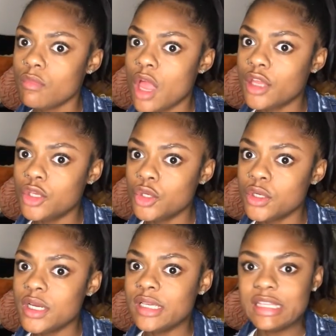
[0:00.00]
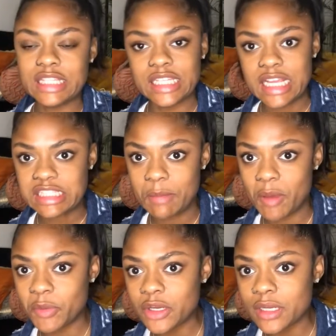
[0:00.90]
I cure it, and then next time
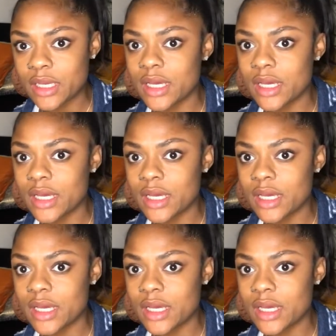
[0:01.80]
my period